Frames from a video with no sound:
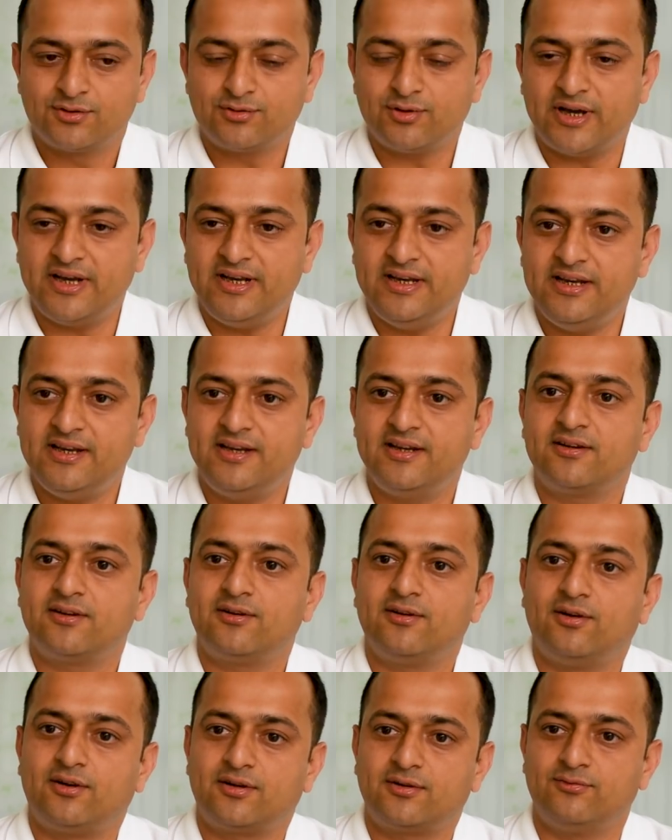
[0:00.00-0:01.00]
so i needed
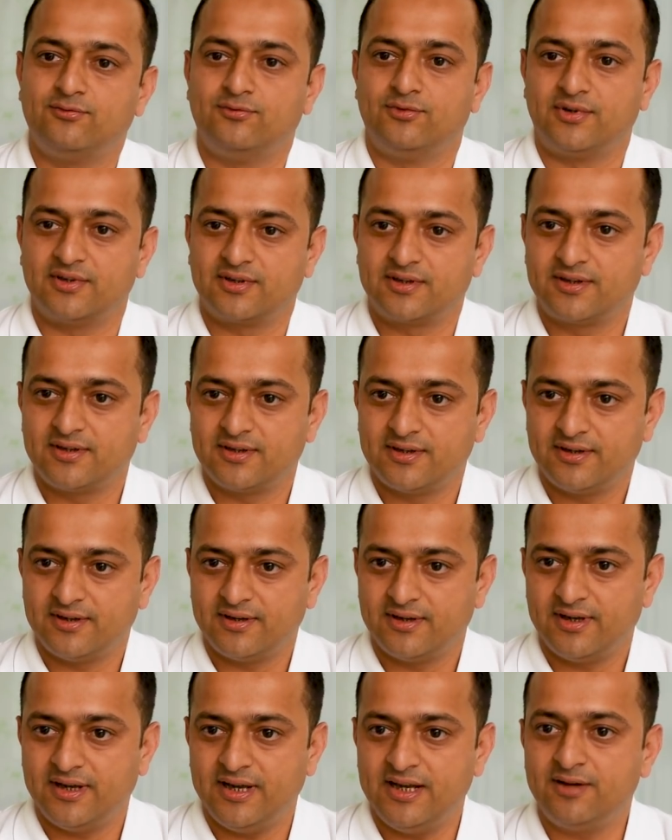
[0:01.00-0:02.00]
a lot of work
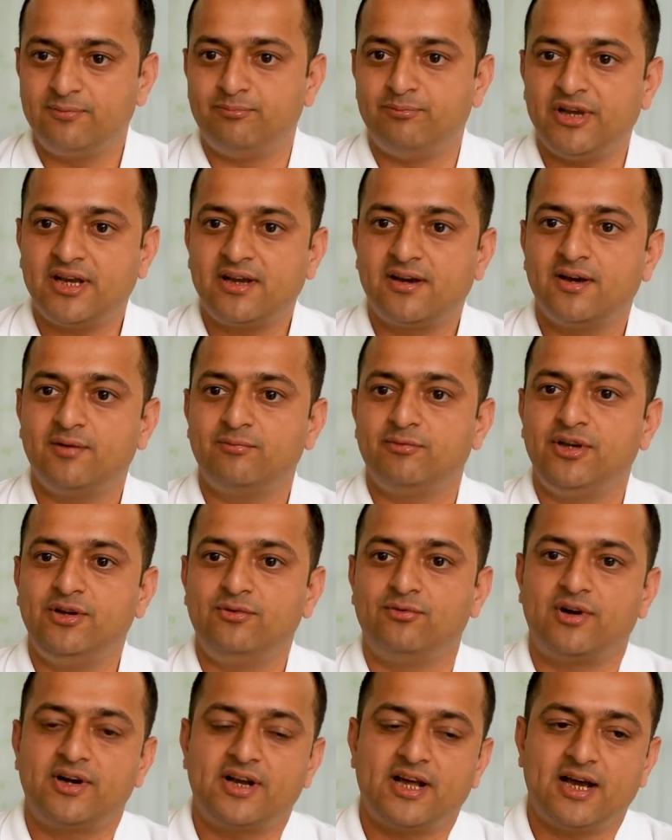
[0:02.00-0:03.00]
in a big
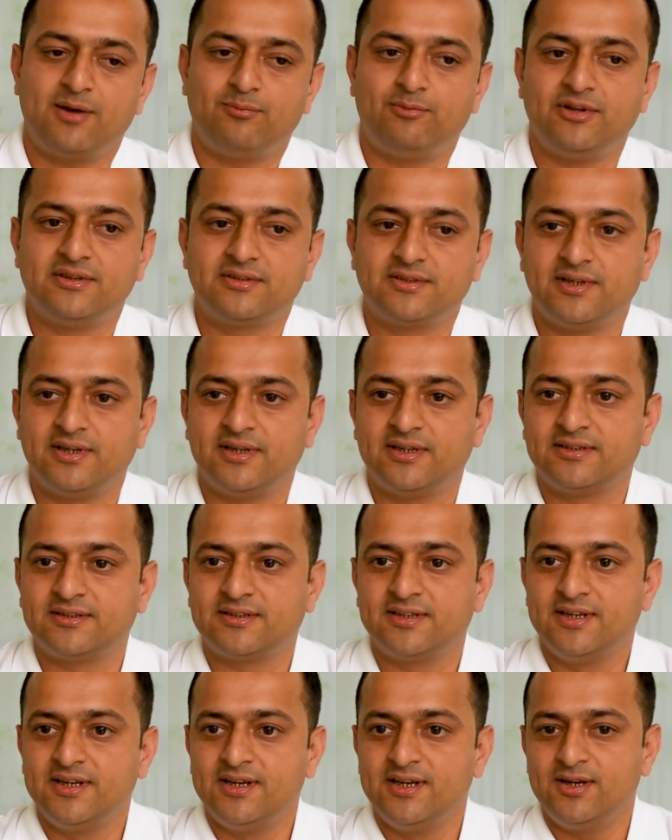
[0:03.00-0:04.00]
company what happens
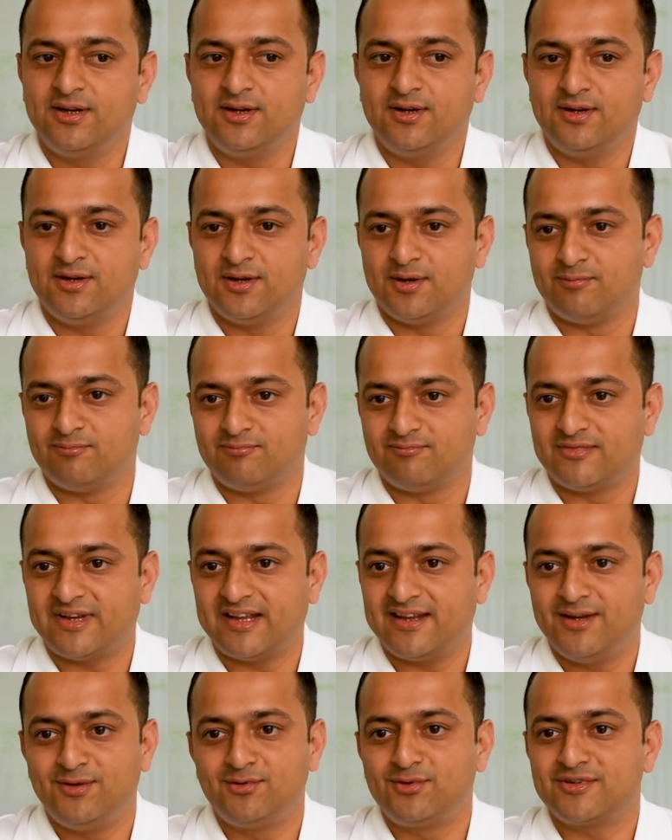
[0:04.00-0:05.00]
is mm,
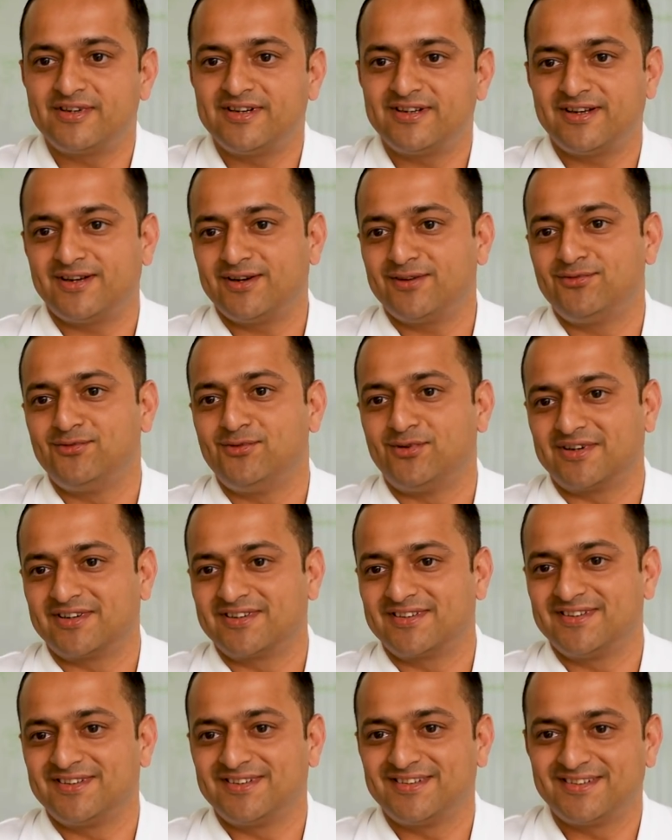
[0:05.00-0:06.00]
like you don't get enough
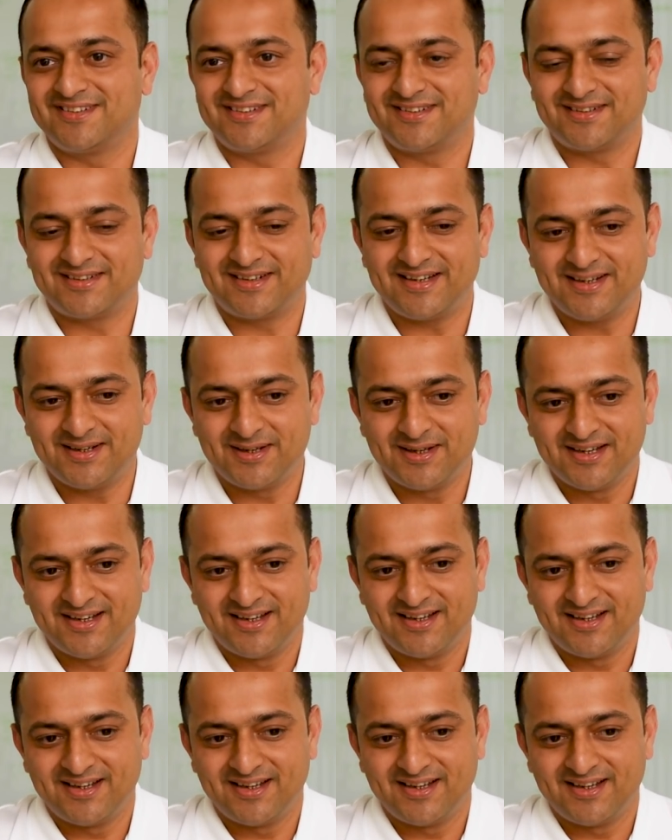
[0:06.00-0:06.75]
work right